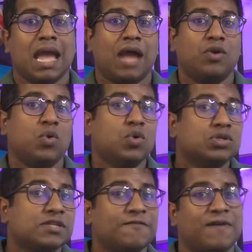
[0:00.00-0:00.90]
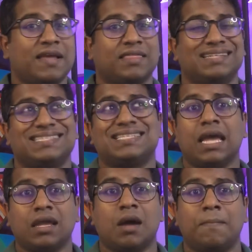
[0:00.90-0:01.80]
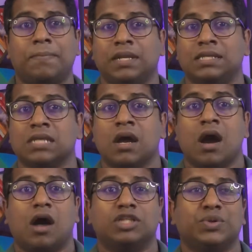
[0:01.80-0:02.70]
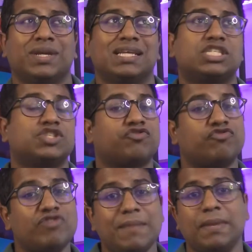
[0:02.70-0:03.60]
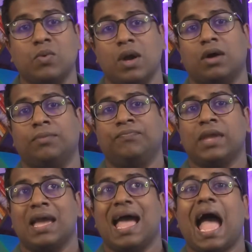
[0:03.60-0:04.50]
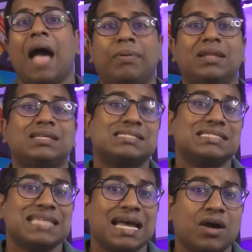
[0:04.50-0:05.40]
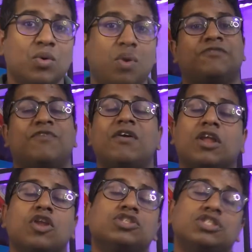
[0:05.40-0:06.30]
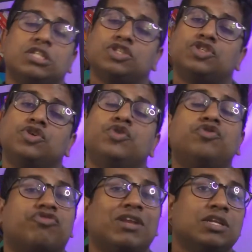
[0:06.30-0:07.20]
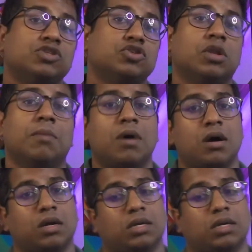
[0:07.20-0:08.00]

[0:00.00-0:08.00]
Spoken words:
and also the fact that tech companies are doing extremely well, Apple is very close to the $2 trillion mark.